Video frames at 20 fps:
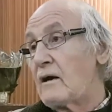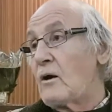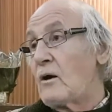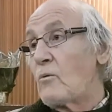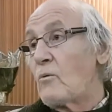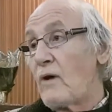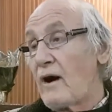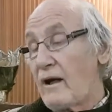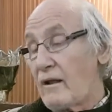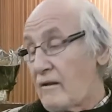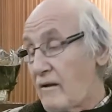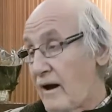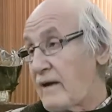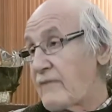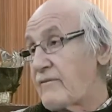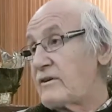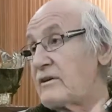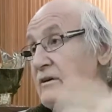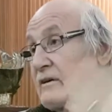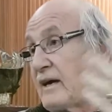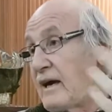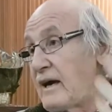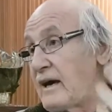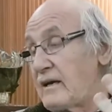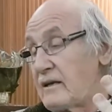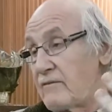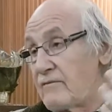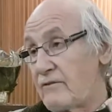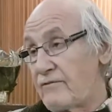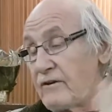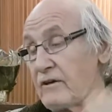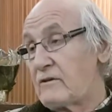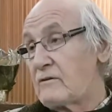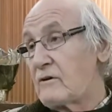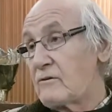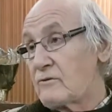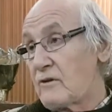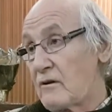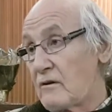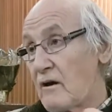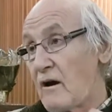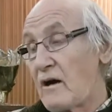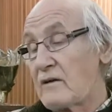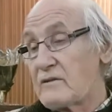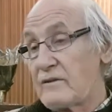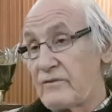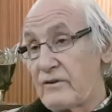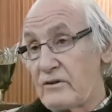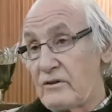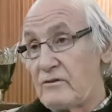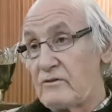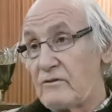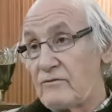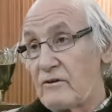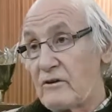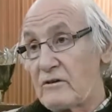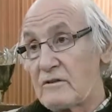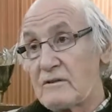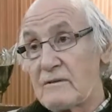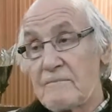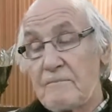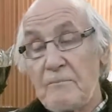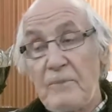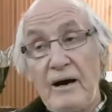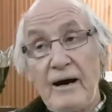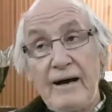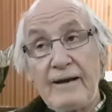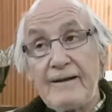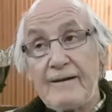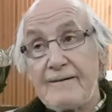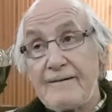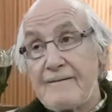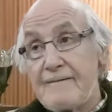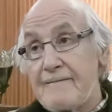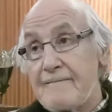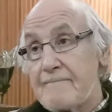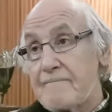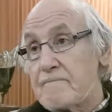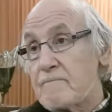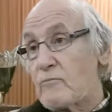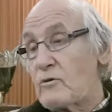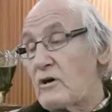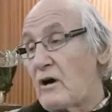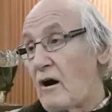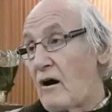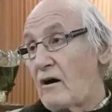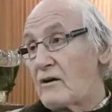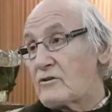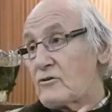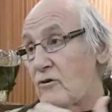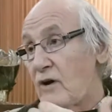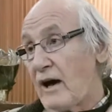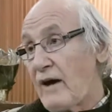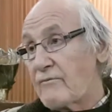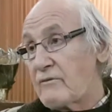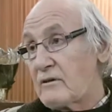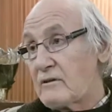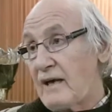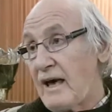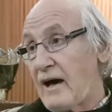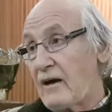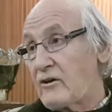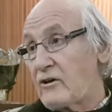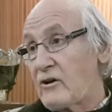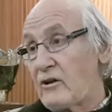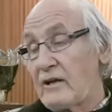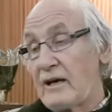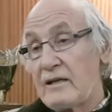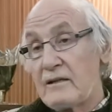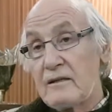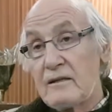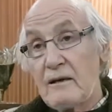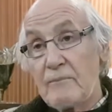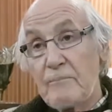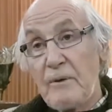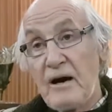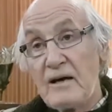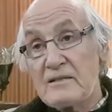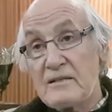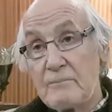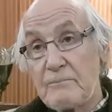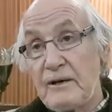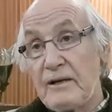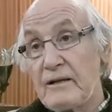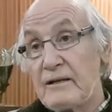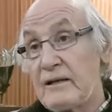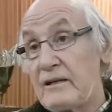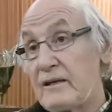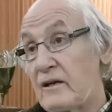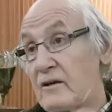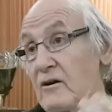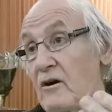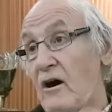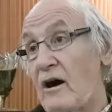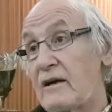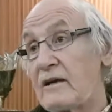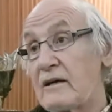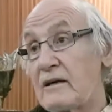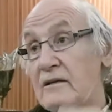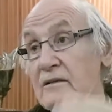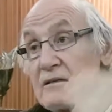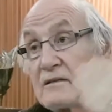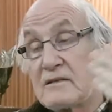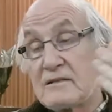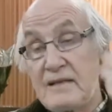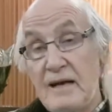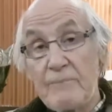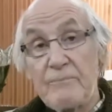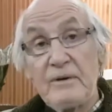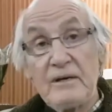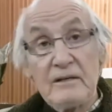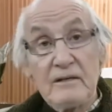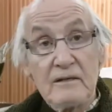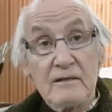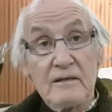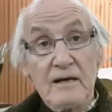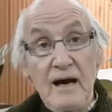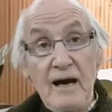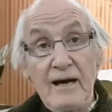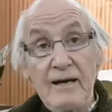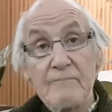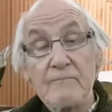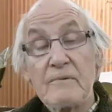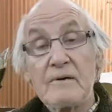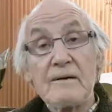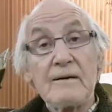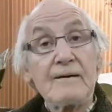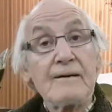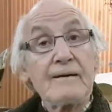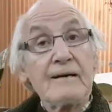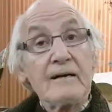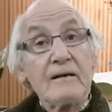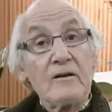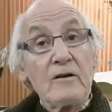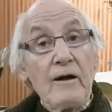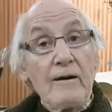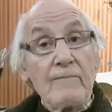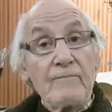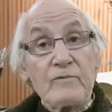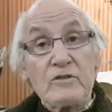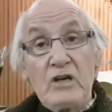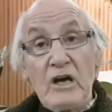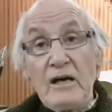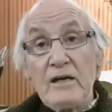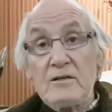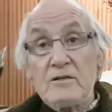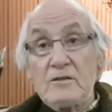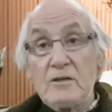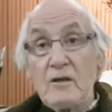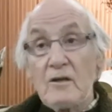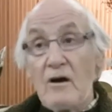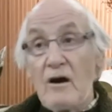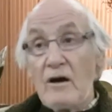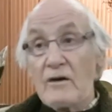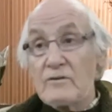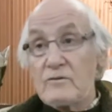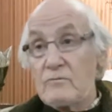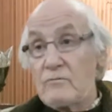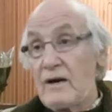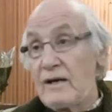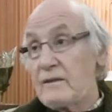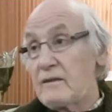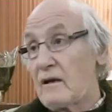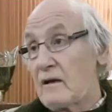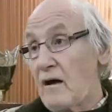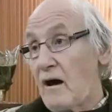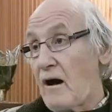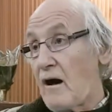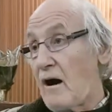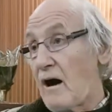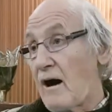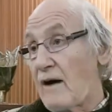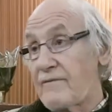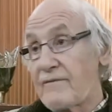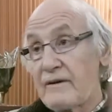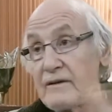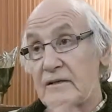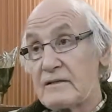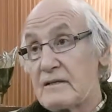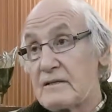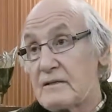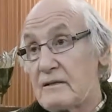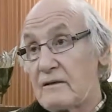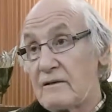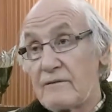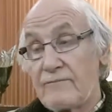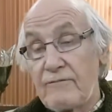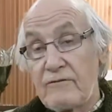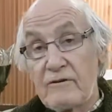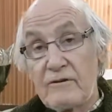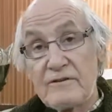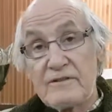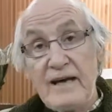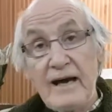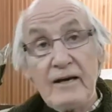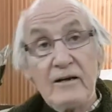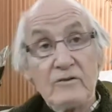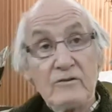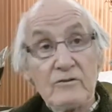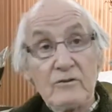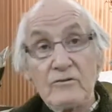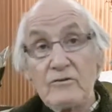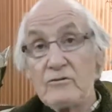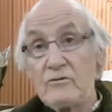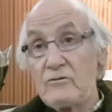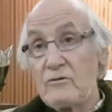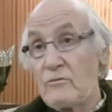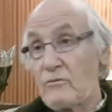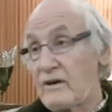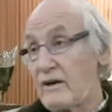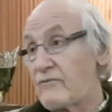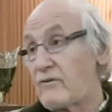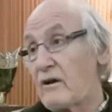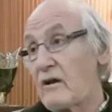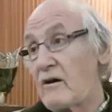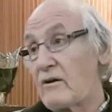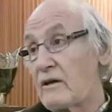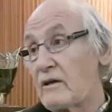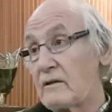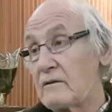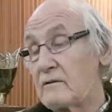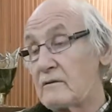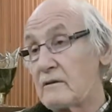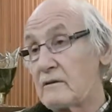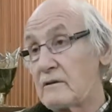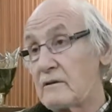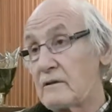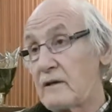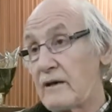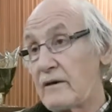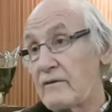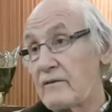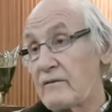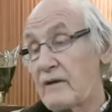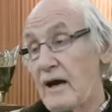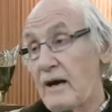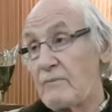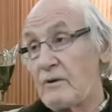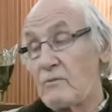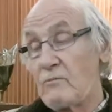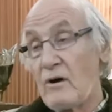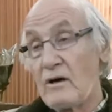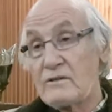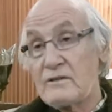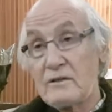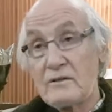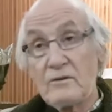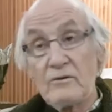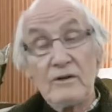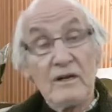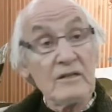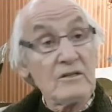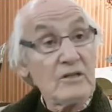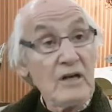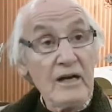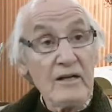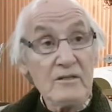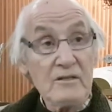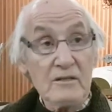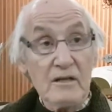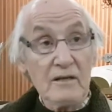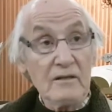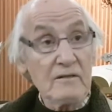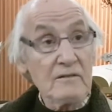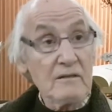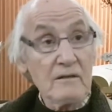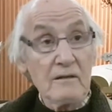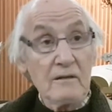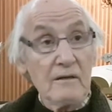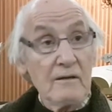Well, a lot of it you can if you figure out the laws of the universe, but we also have to calculate the possibility that God can step into time, change the laws, write the law off for a second or two or whatever length of time he wants to do it, he change things.